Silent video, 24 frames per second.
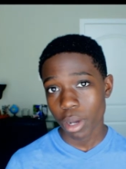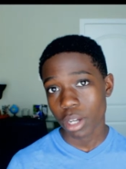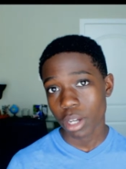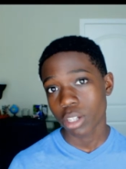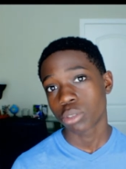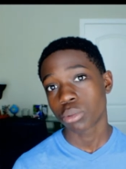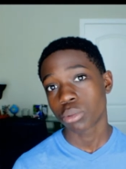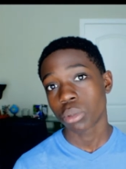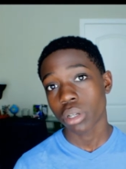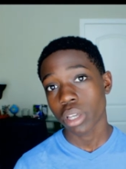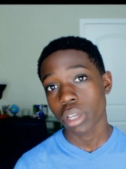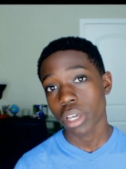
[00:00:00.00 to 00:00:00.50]
might
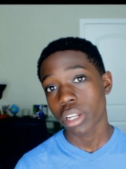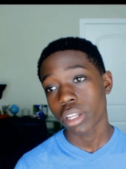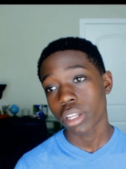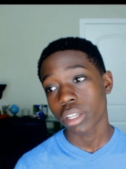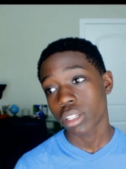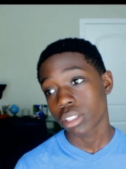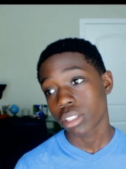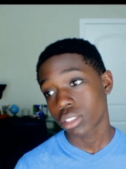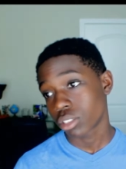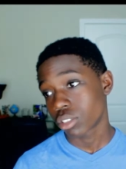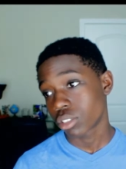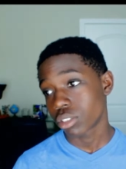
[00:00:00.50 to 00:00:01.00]
as well get
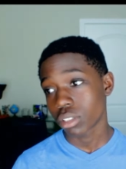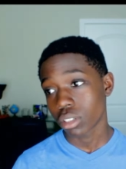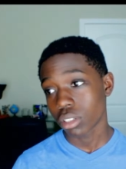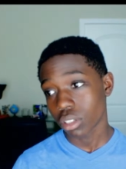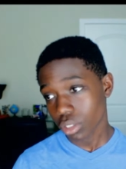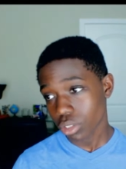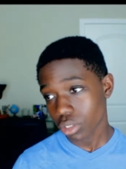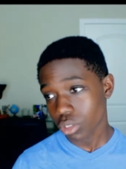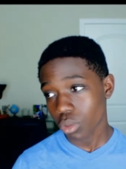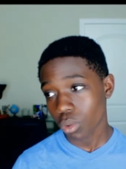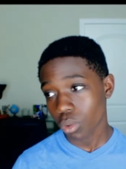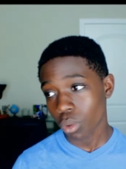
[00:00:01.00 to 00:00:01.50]
it because it
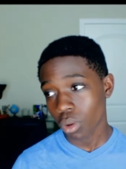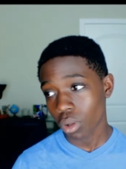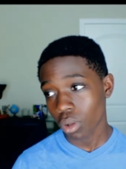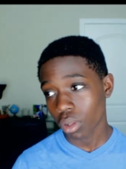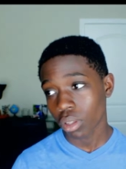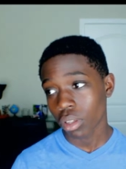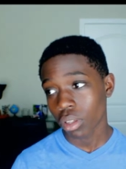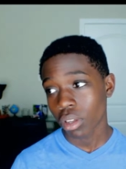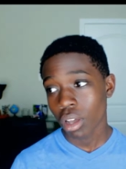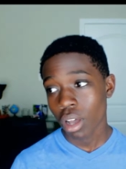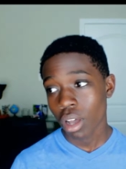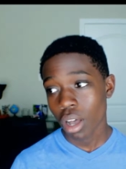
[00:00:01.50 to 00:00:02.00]
looks
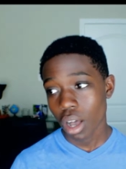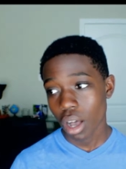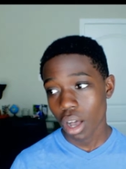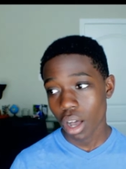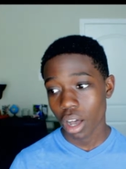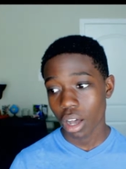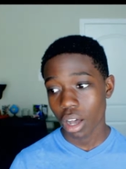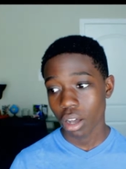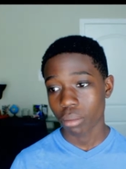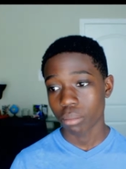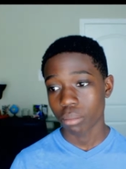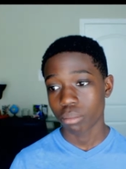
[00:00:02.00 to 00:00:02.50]
cool,
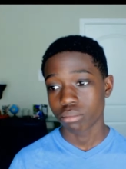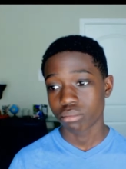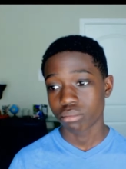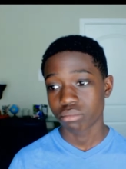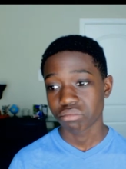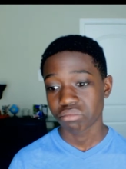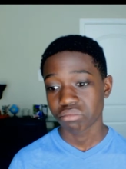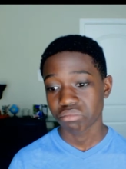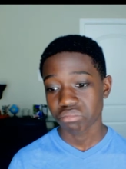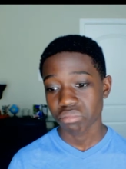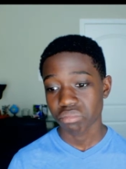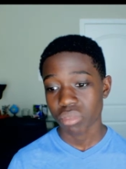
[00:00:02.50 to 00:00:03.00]

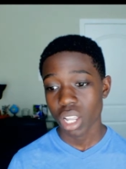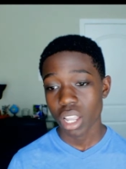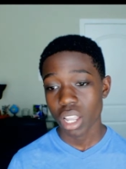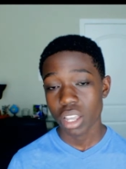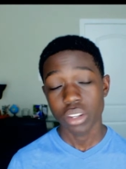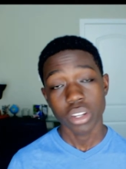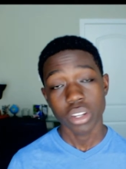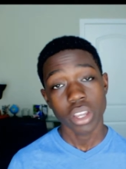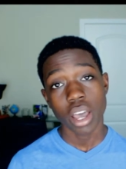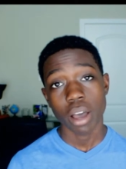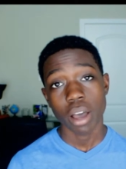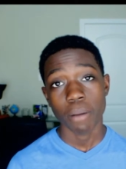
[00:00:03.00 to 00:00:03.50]

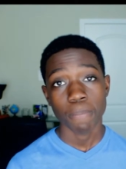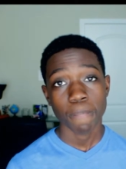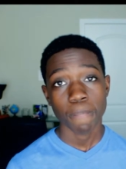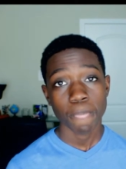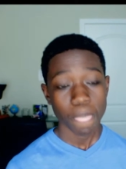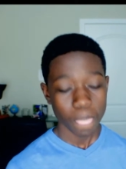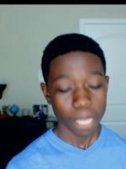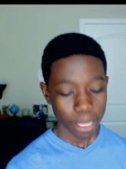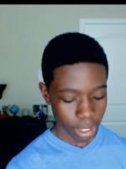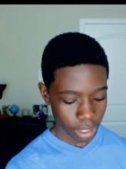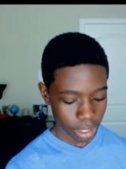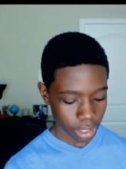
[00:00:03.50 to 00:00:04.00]
and yeah.
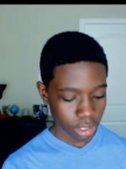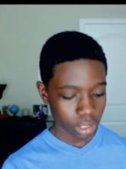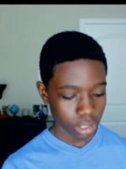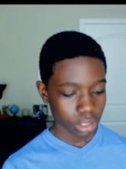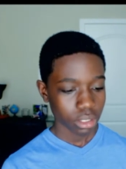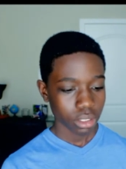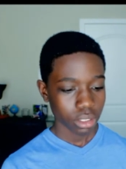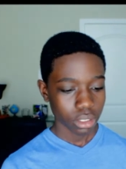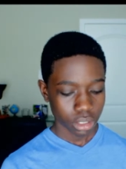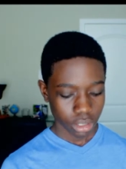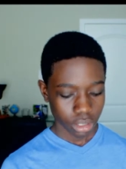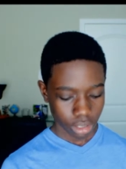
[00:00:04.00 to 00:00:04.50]

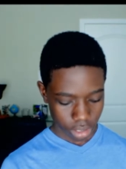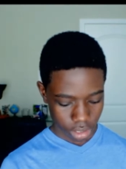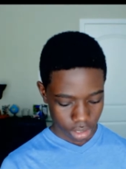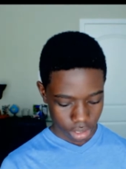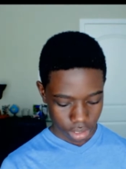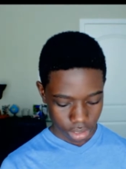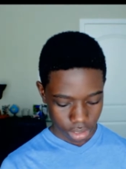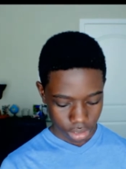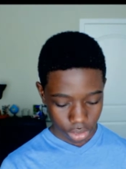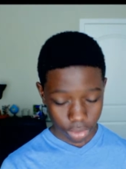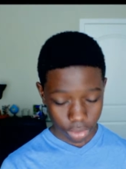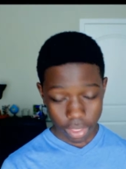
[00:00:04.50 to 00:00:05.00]

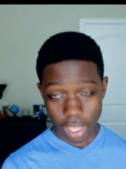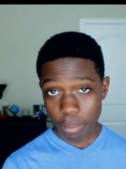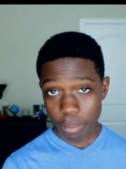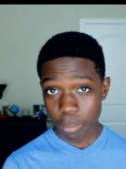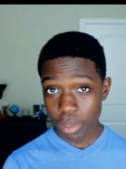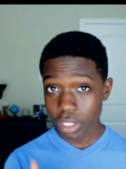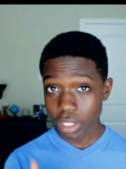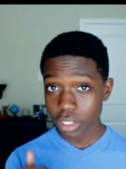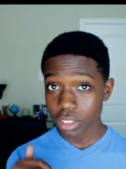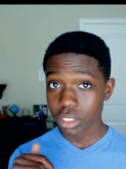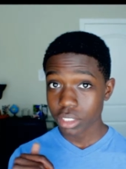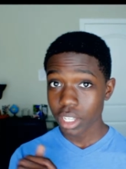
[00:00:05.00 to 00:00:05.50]
So that
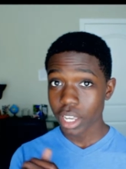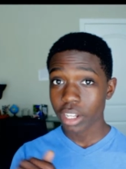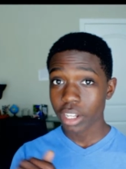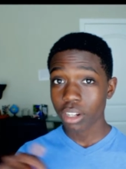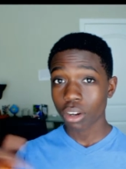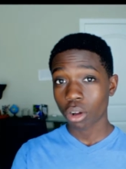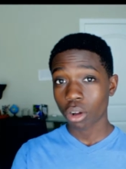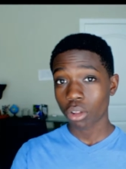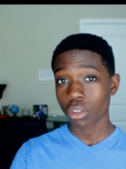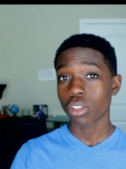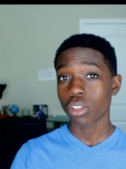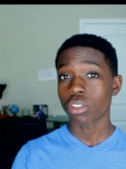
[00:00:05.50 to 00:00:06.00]
being
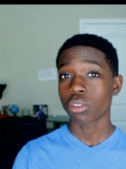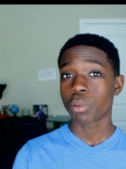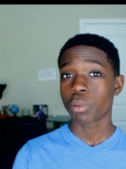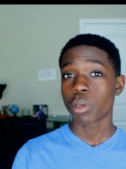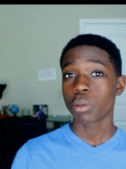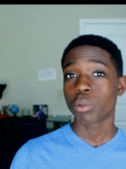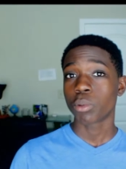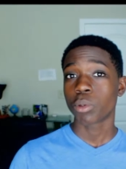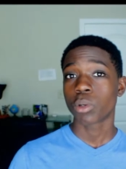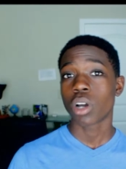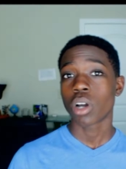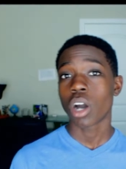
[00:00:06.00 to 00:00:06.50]
said, all the other
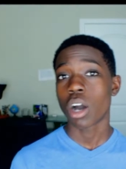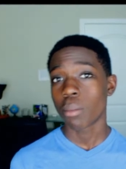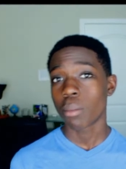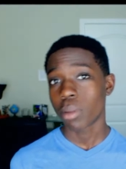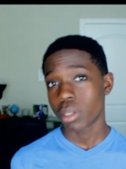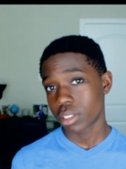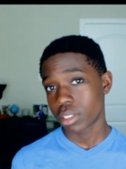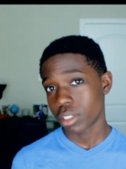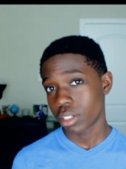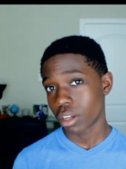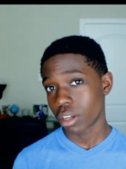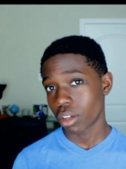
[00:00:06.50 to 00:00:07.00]
people who
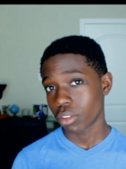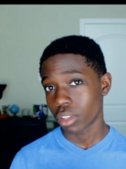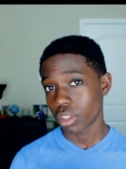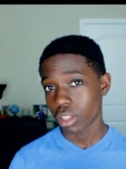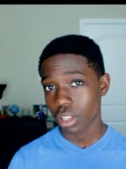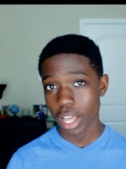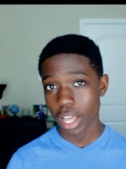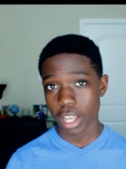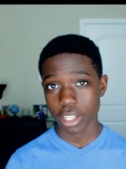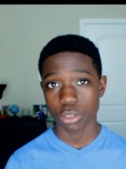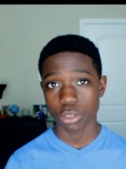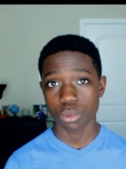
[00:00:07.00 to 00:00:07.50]
commented on the
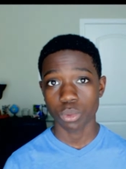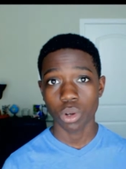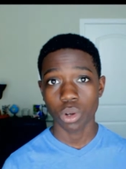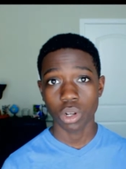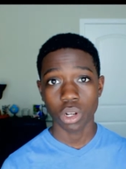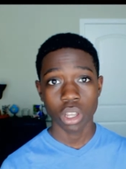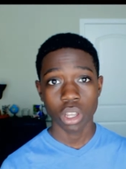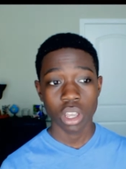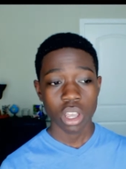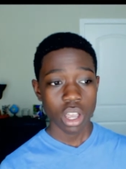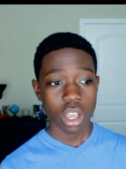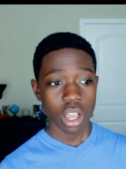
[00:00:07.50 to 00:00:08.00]
last
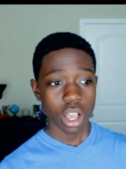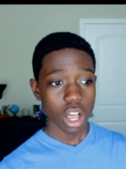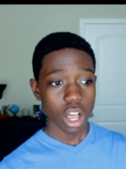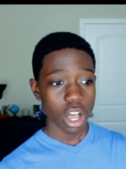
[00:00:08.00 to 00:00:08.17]
one,